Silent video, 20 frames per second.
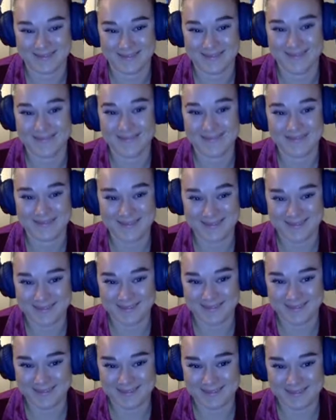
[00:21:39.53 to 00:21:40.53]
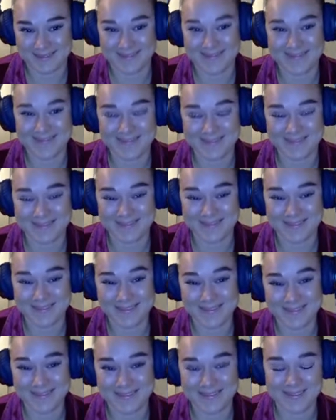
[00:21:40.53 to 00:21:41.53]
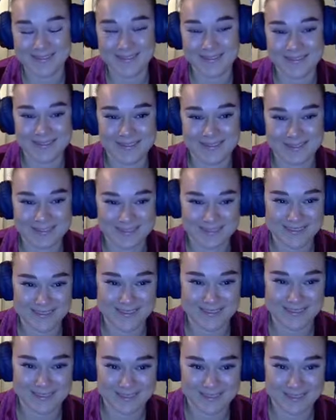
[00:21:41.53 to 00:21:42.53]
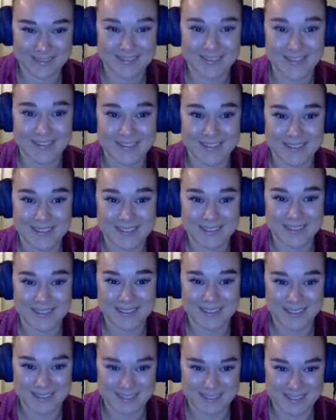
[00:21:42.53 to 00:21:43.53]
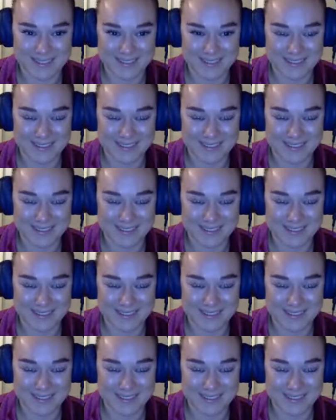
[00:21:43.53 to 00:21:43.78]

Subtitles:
(not speaking)